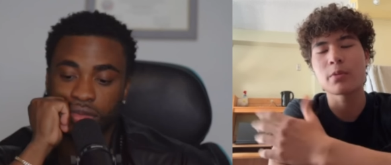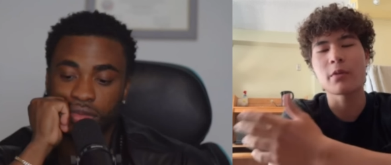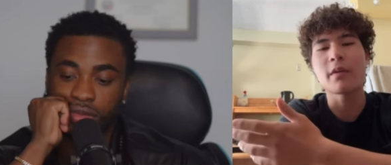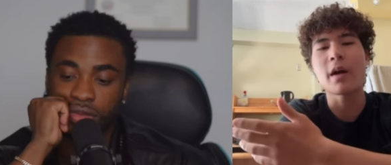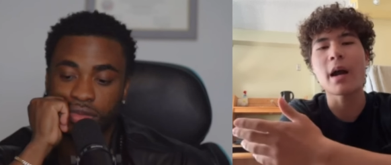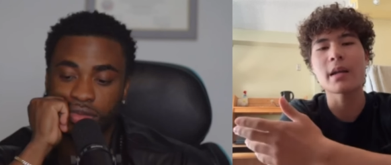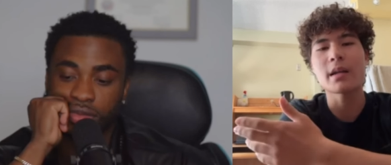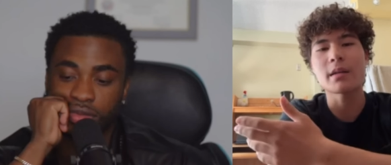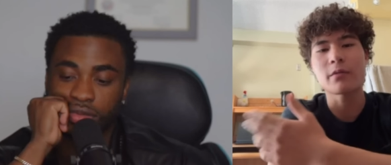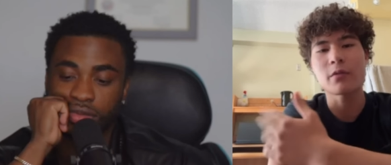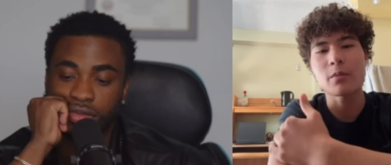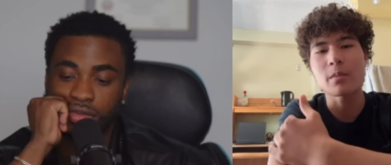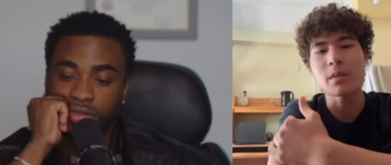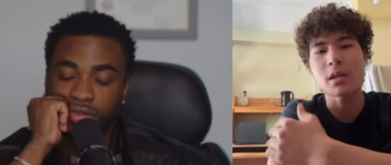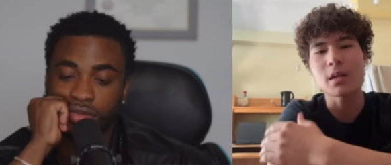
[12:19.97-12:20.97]
Speaker 1: providing
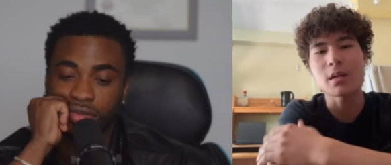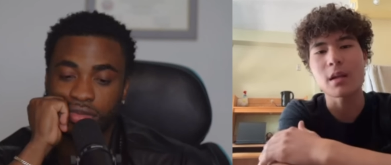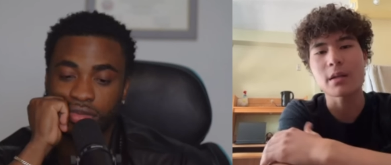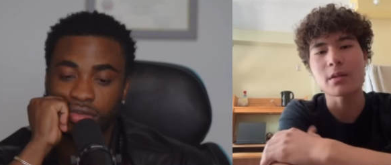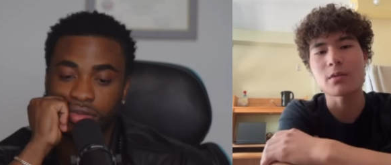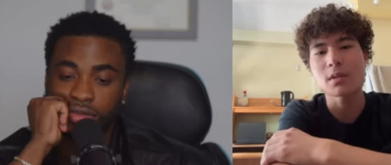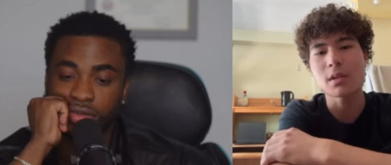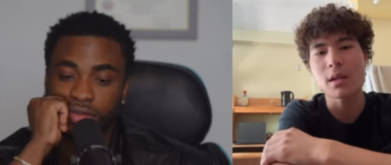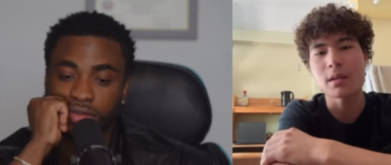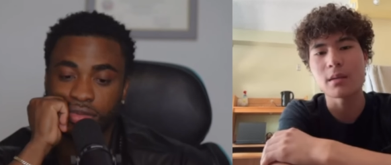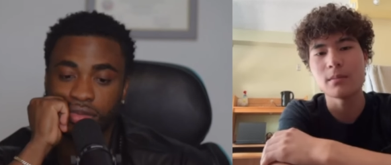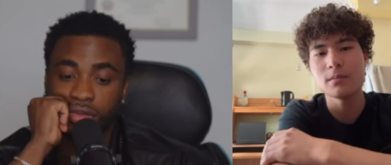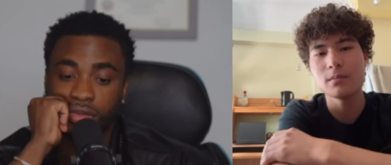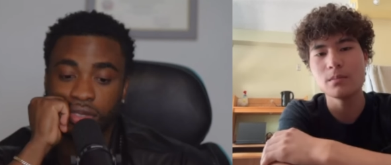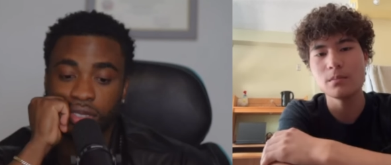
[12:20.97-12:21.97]
for me, like you
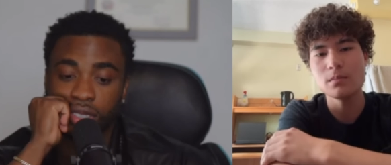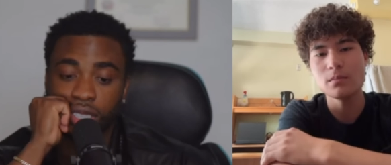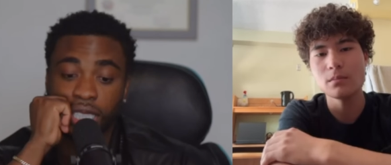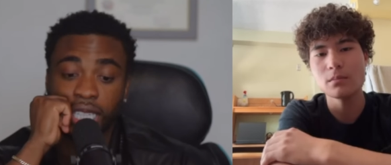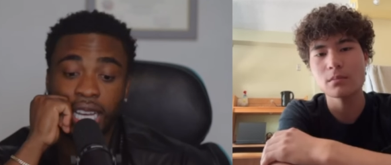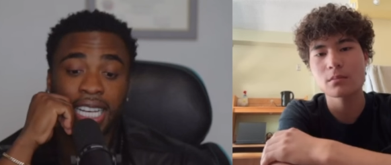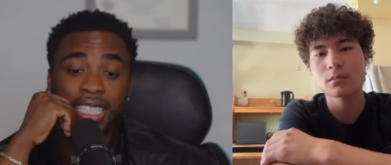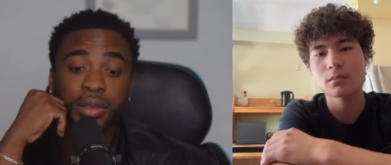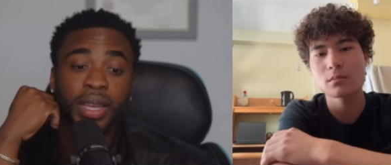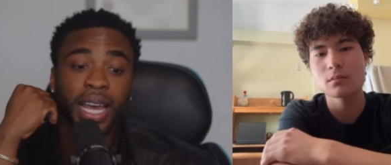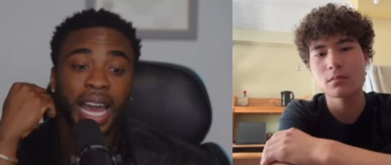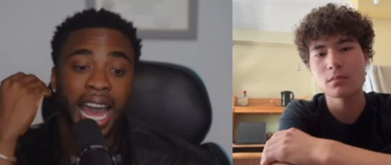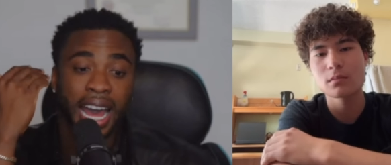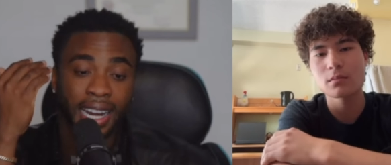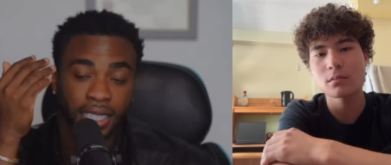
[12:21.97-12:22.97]
said.
Speaker 2: She has to be
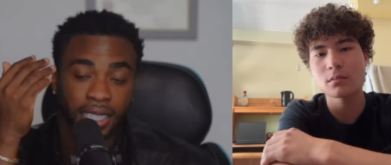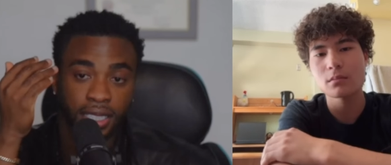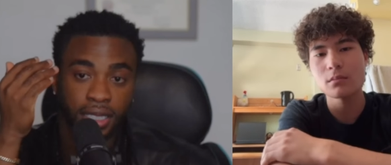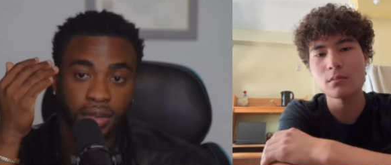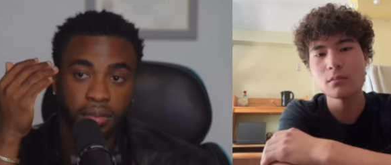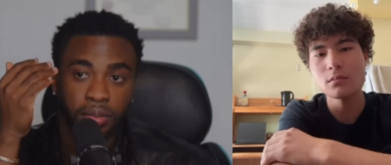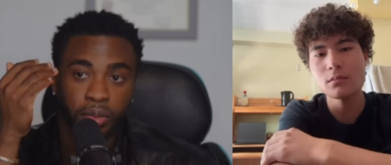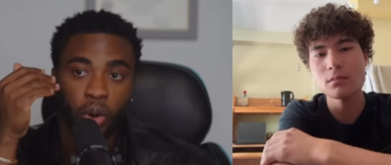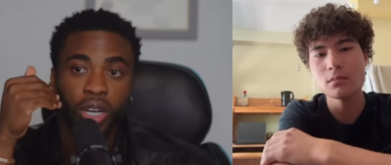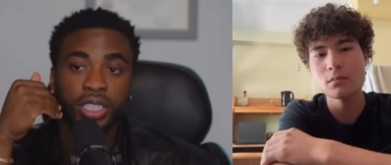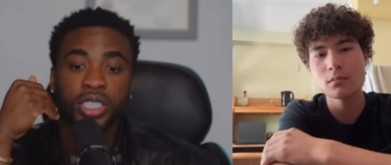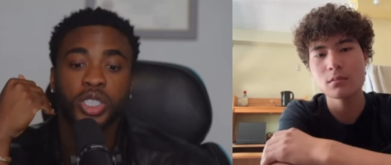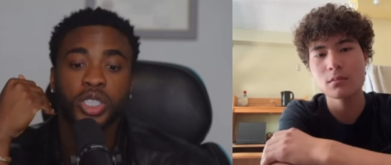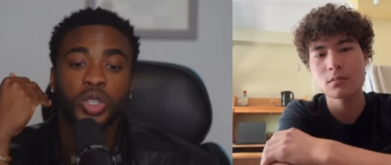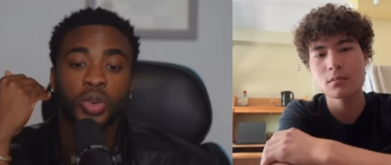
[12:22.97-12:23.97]
adding more
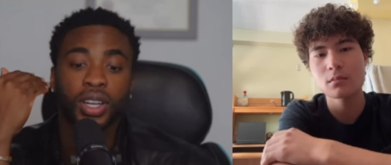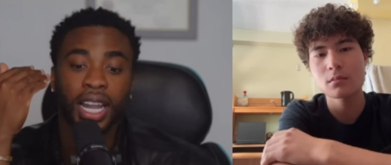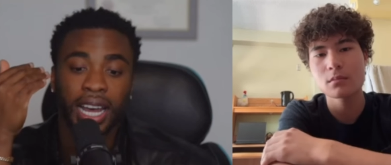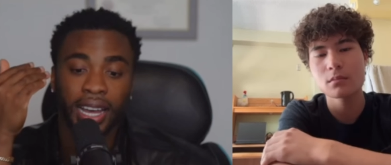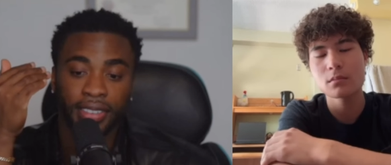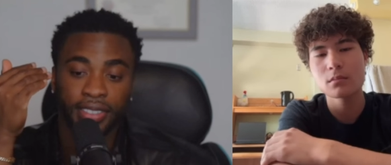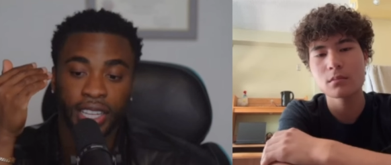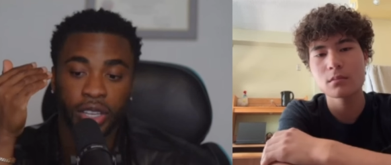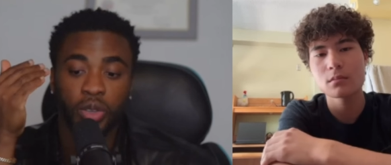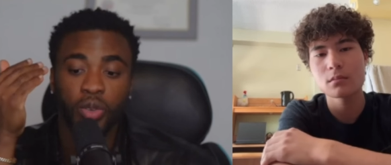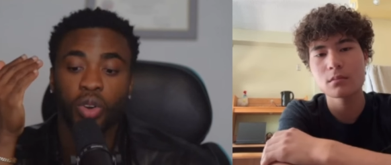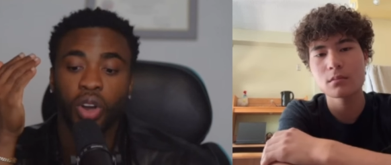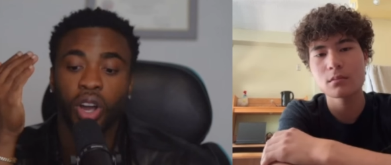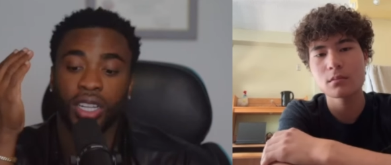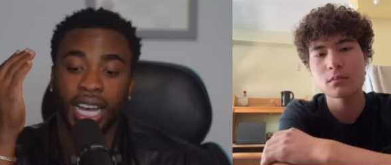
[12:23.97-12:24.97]
to your life than
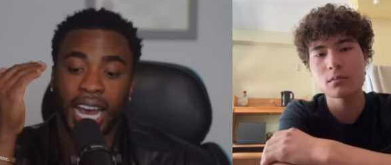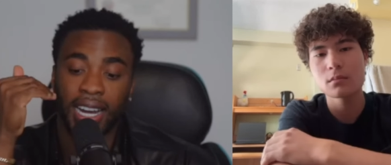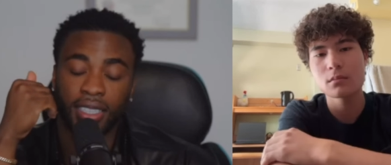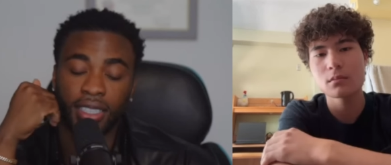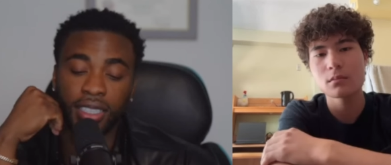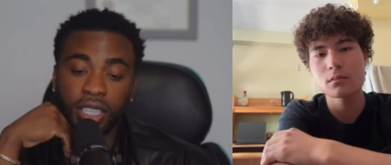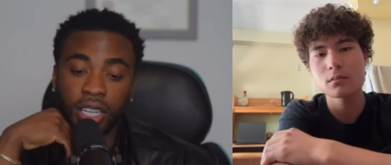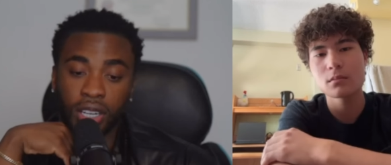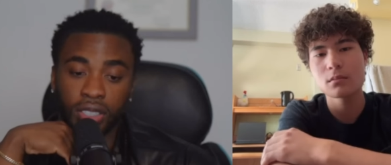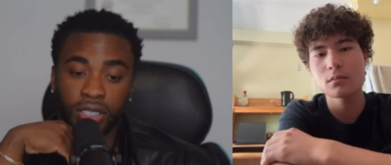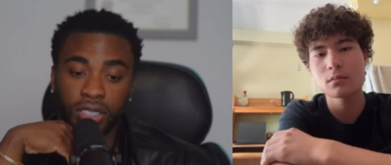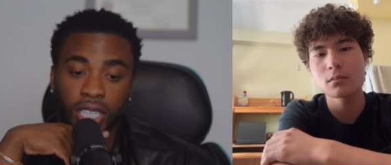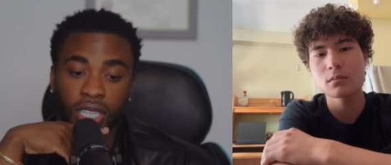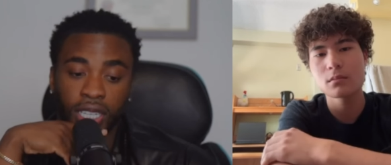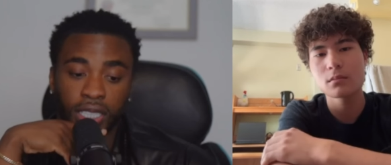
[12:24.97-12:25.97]
you are adding to
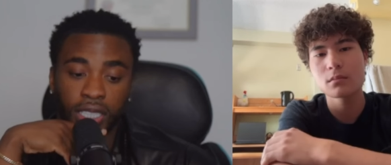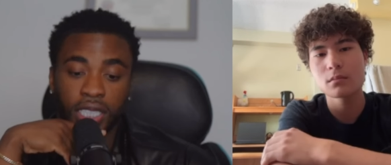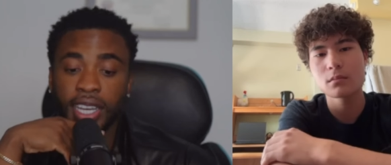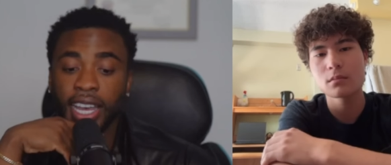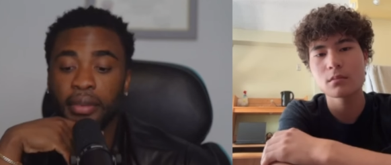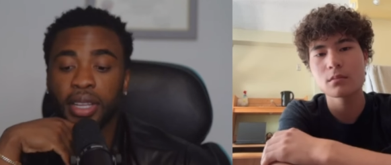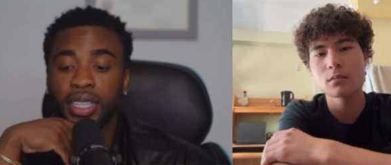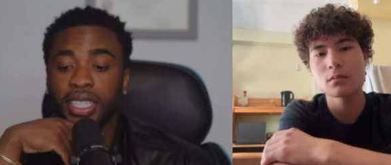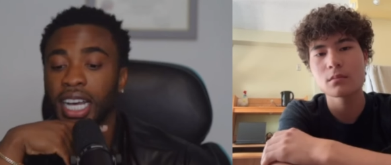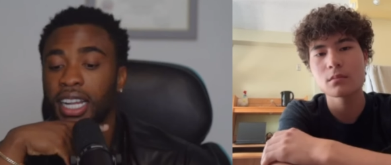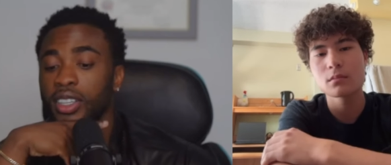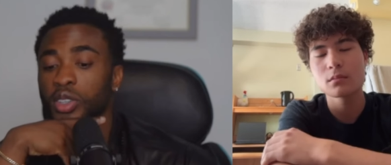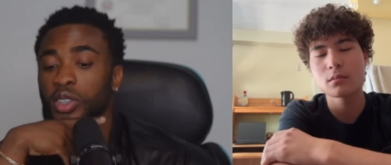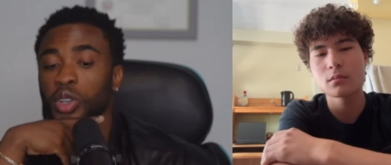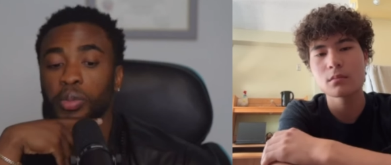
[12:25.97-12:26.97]
hers. She can't be
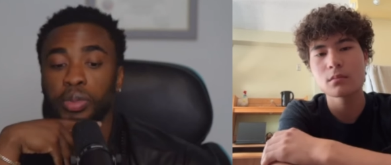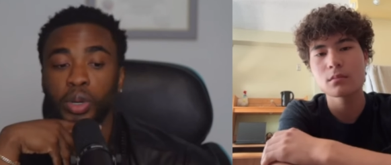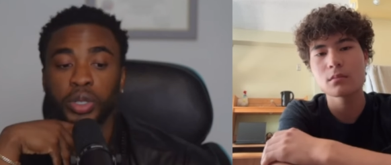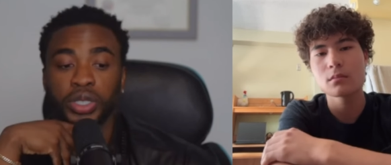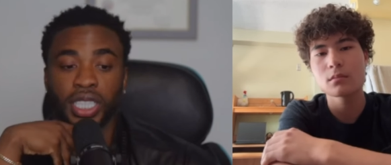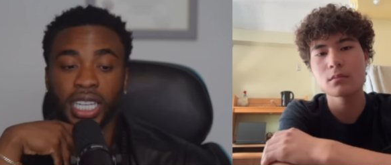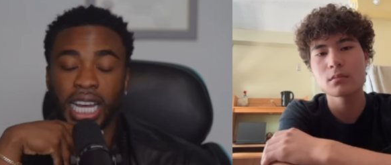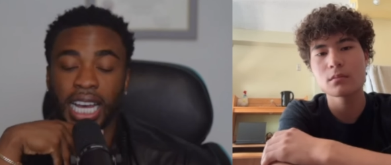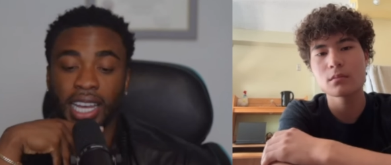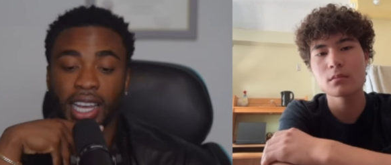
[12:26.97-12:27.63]
telling you no bullshit like,